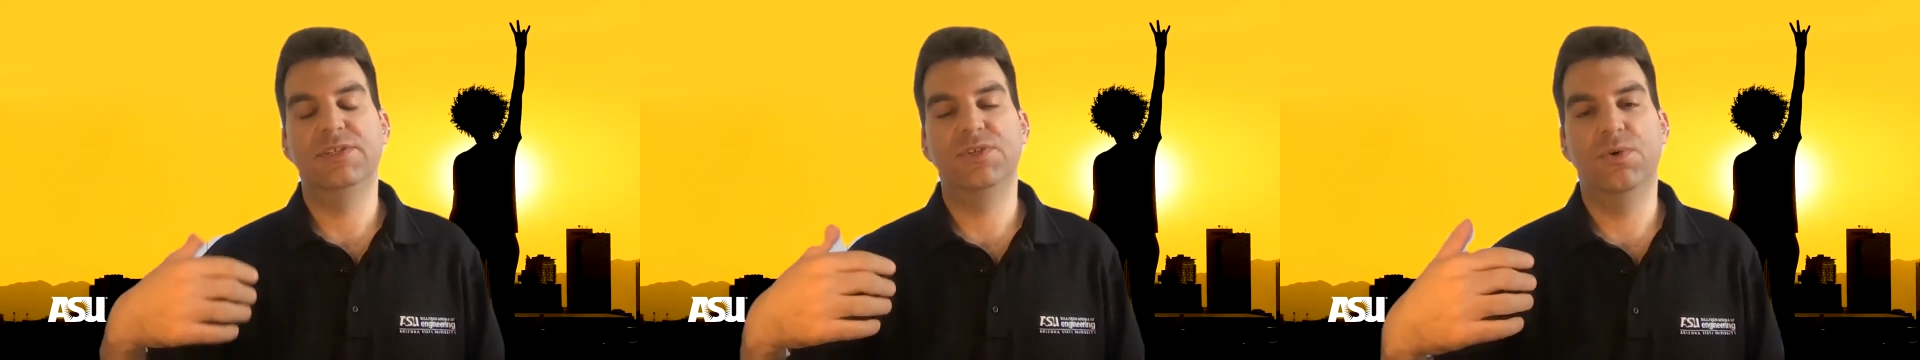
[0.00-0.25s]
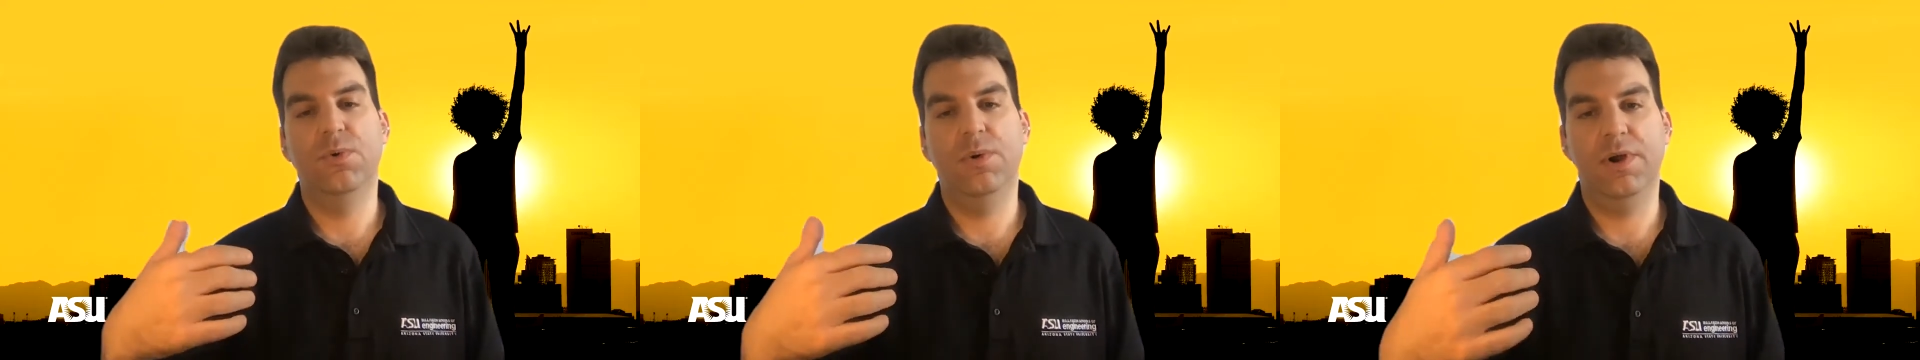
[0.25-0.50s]

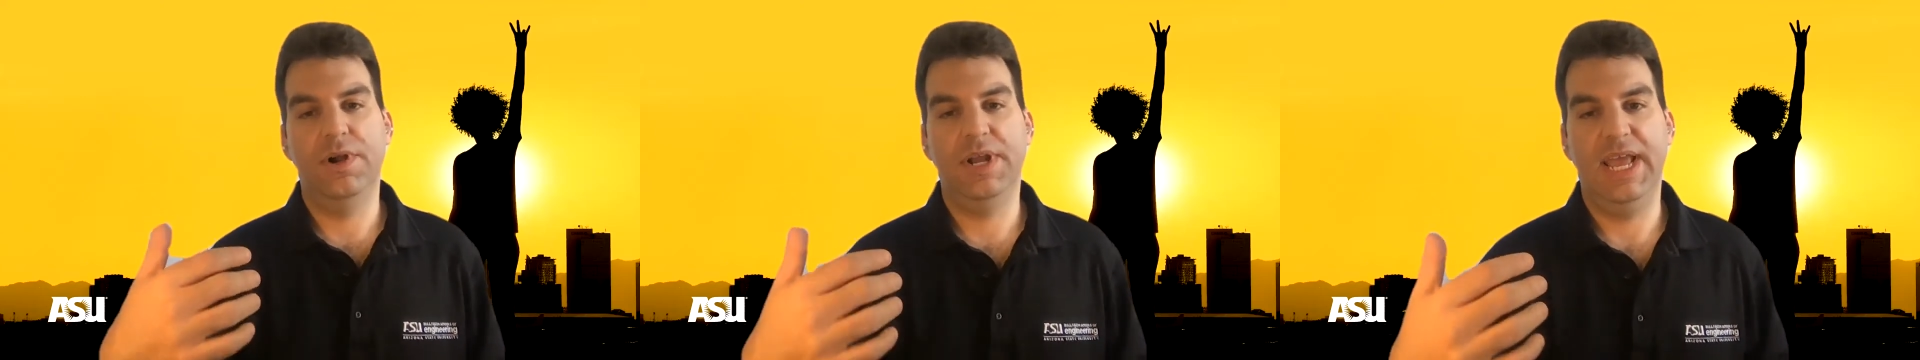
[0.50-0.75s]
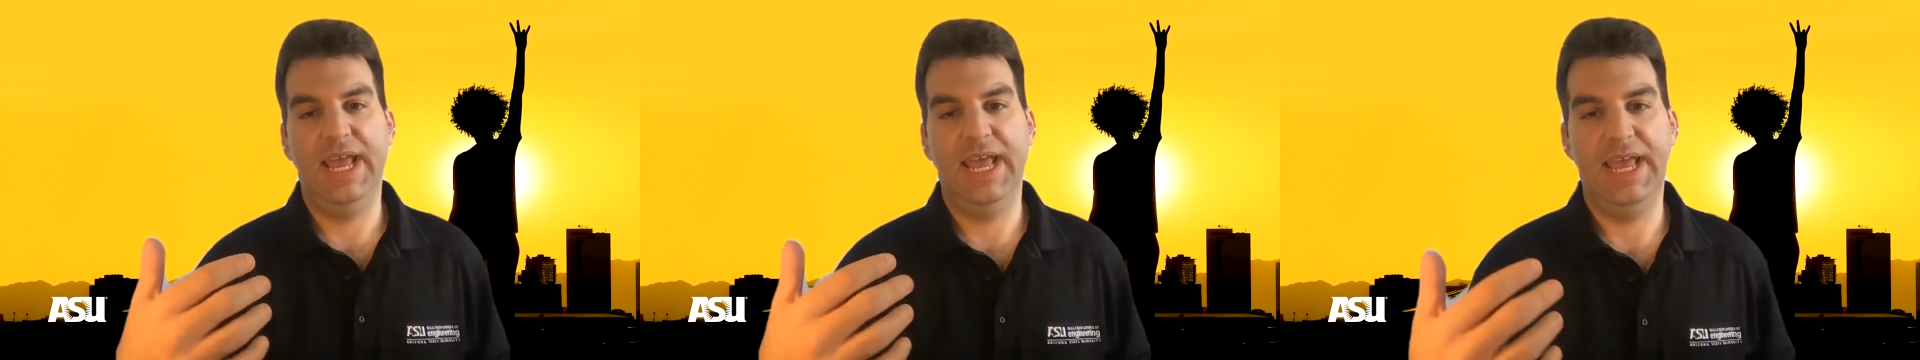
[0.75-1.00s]
toward
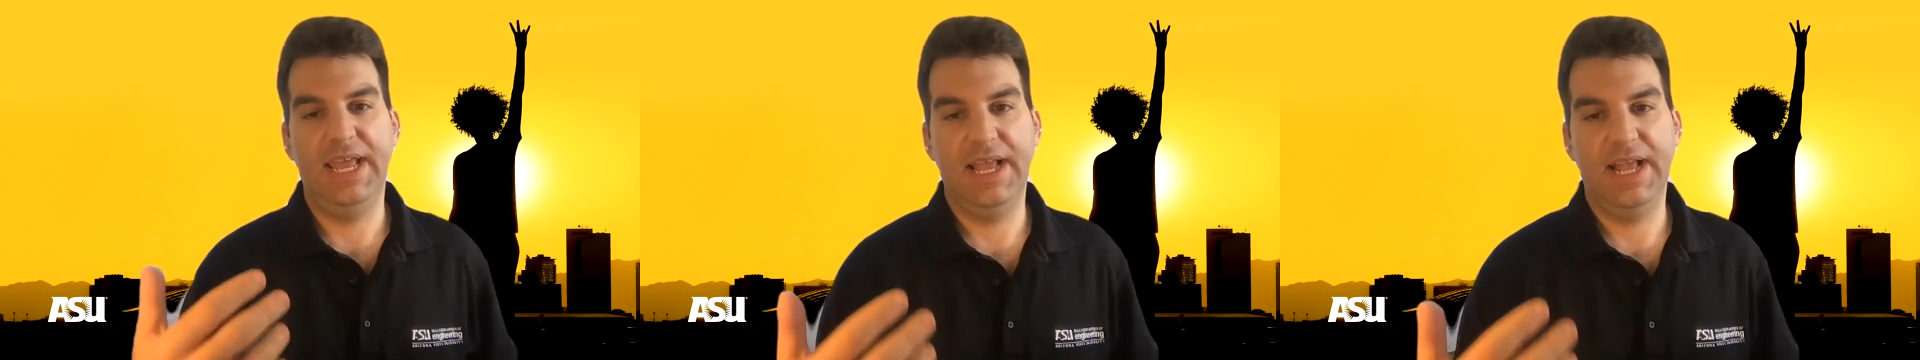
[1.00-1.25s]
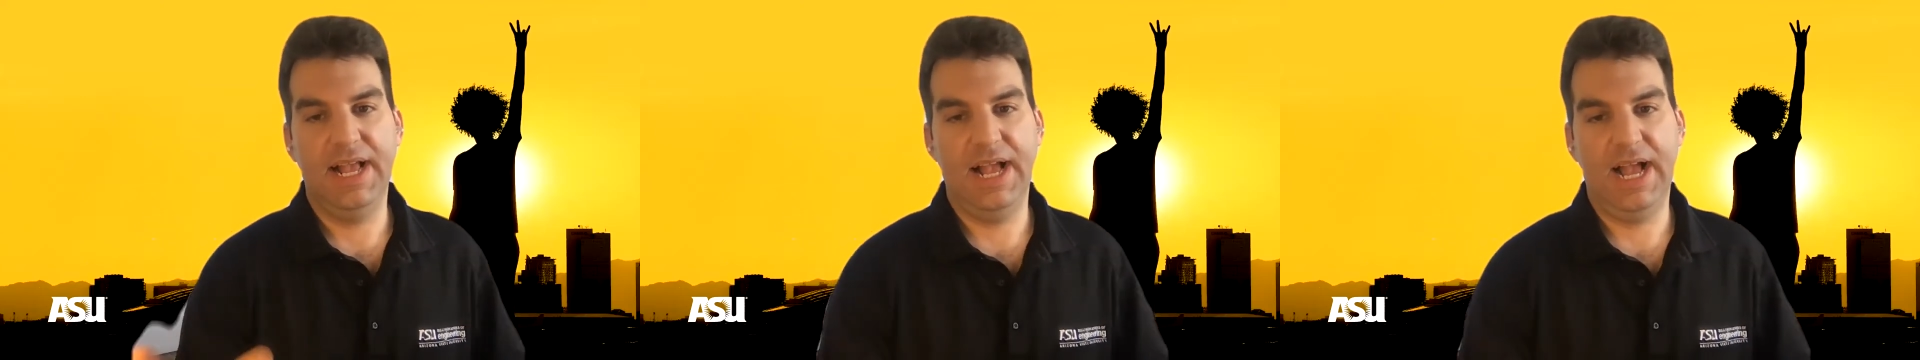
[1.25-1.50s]

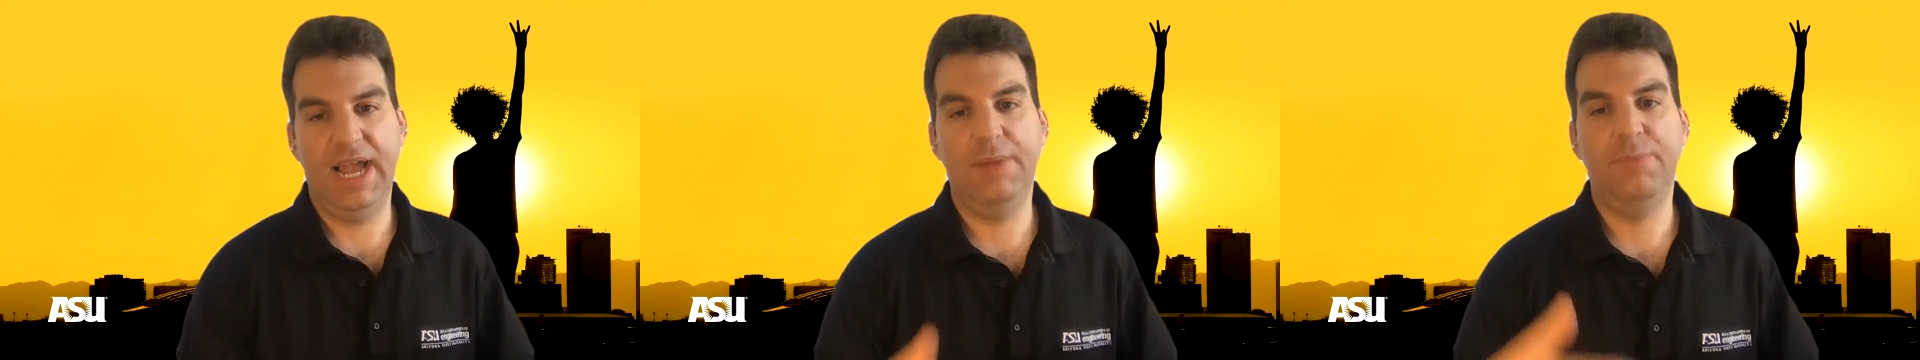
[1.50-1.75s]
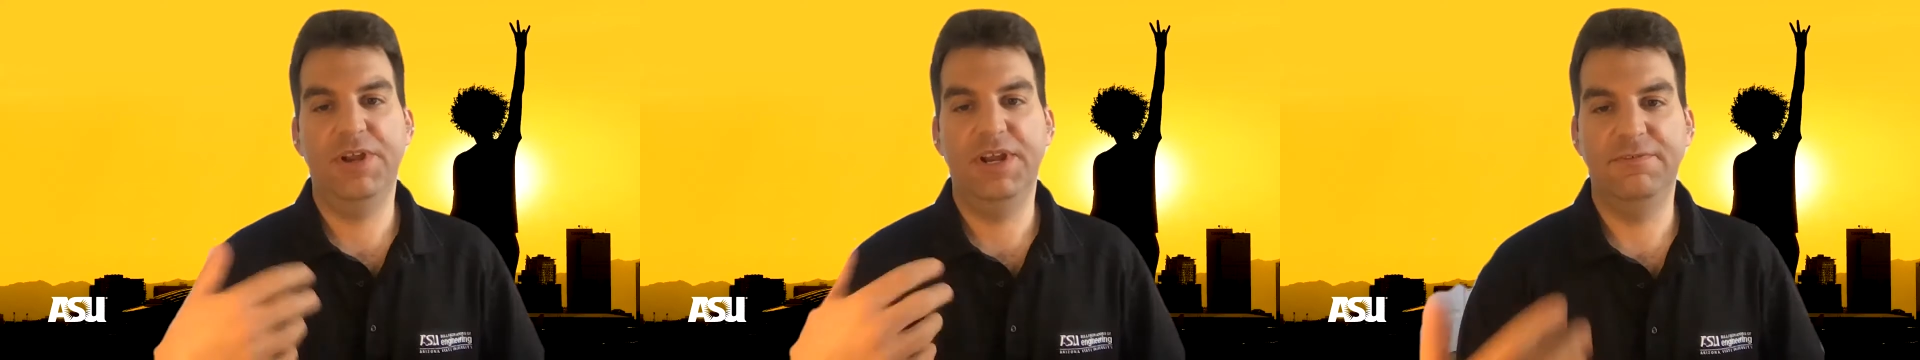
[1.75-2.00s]
a
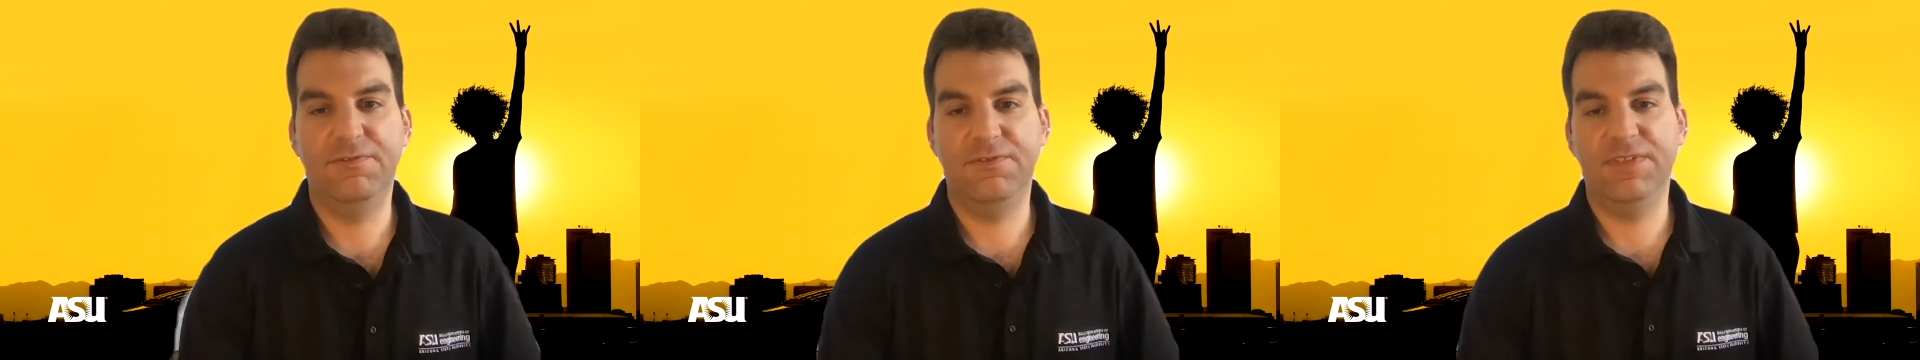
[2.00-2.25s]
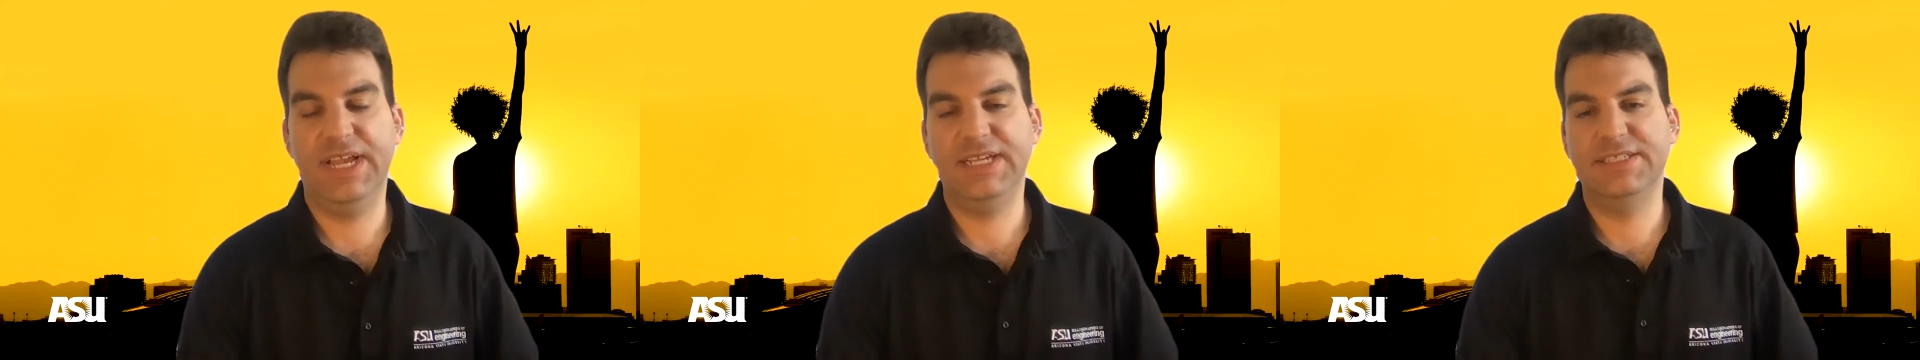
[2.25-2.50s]
hybrid and
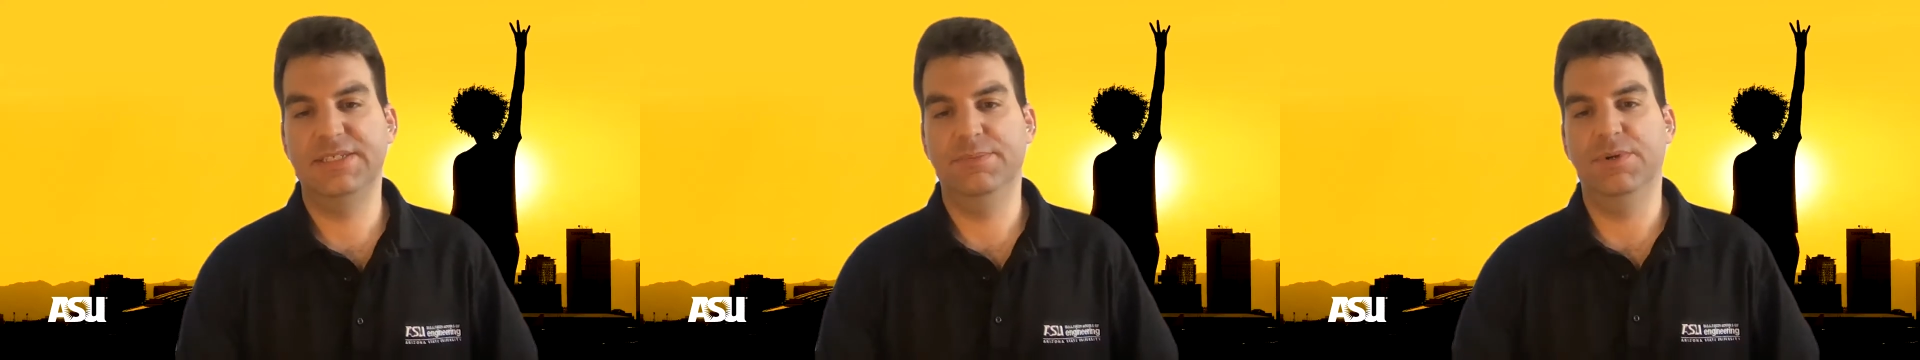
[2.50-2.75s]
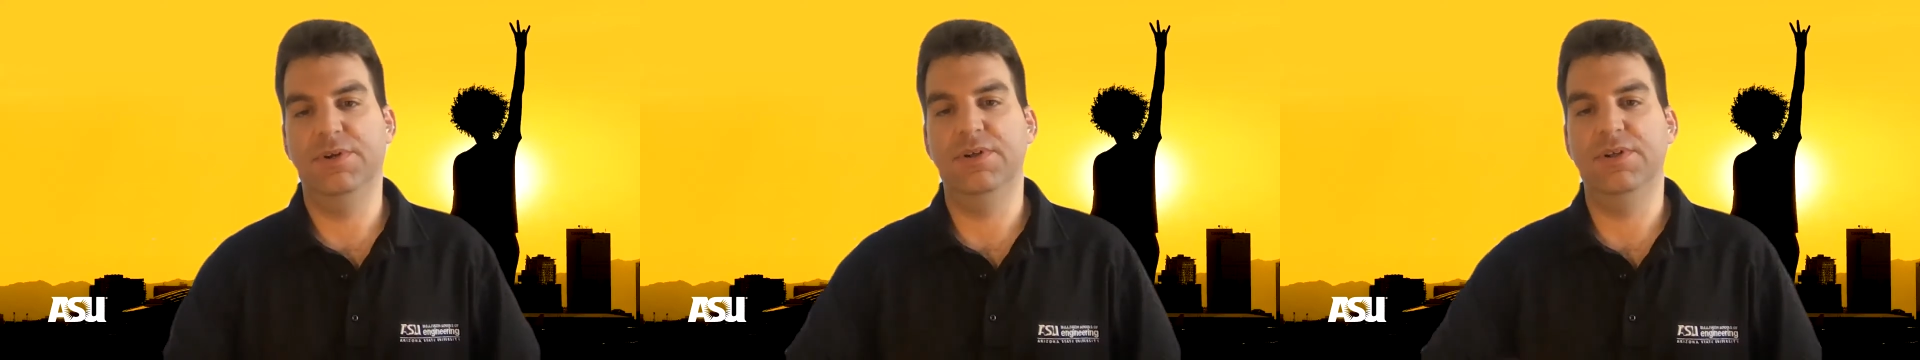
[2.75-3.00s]

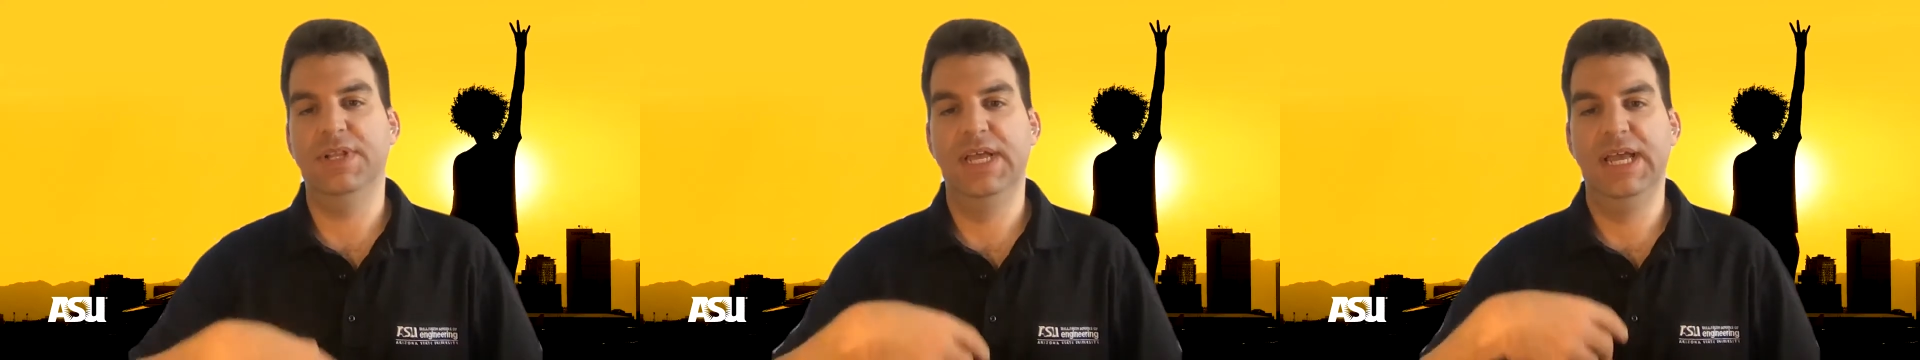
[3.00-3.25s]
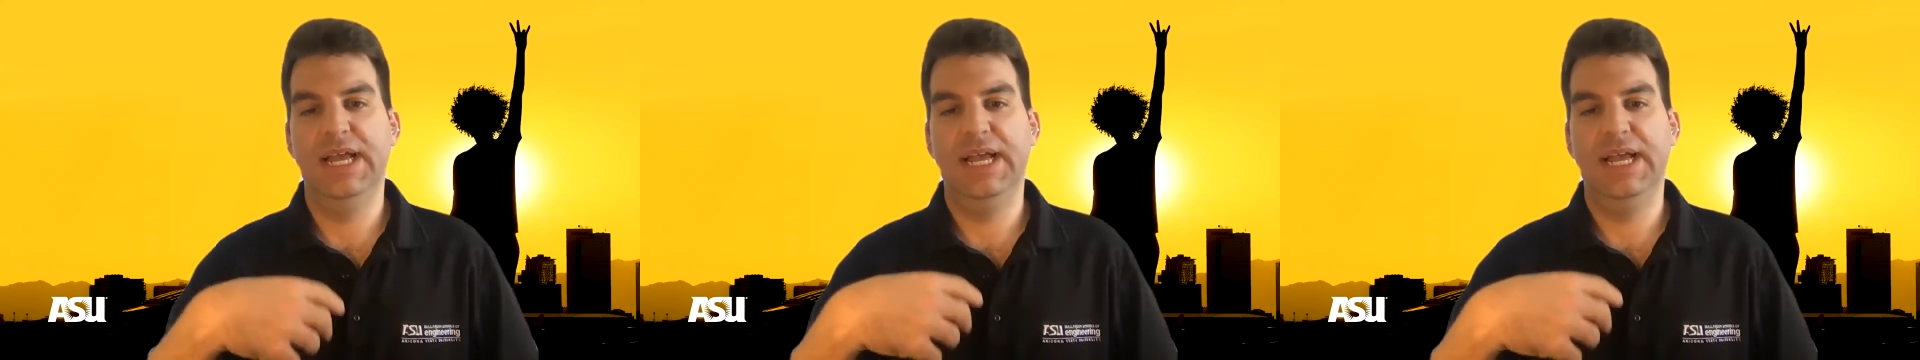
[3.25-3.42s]
flexible